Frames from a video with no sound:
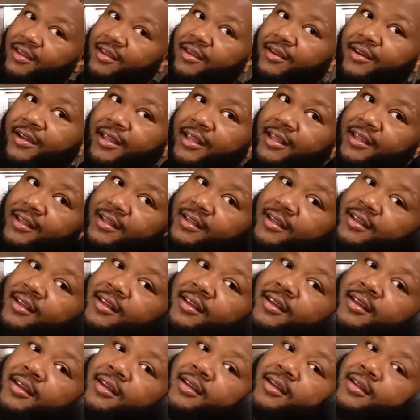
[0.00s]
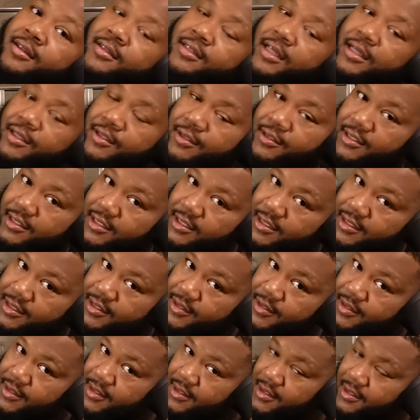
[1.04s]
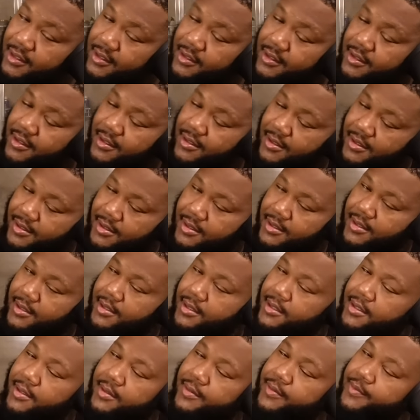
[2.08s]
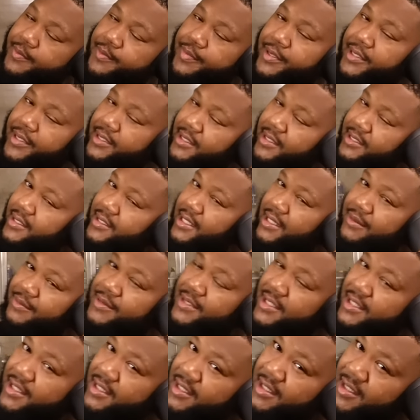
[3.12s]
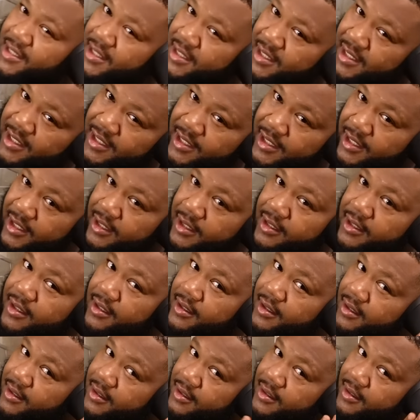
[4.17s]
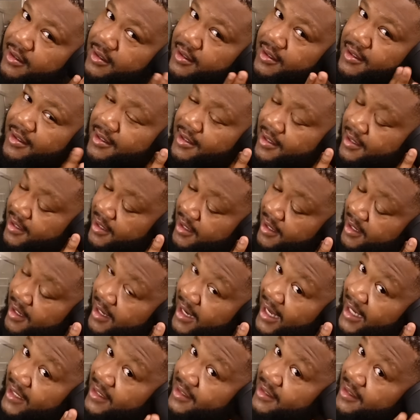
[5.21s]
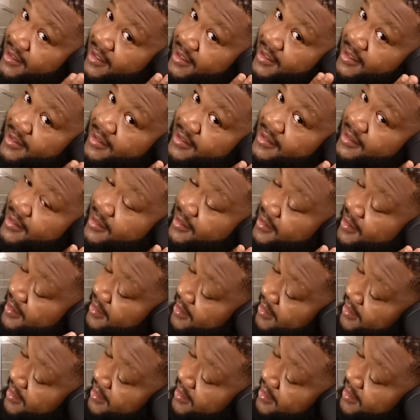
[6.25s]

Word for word: Okay, so you just put this up to your ear like this,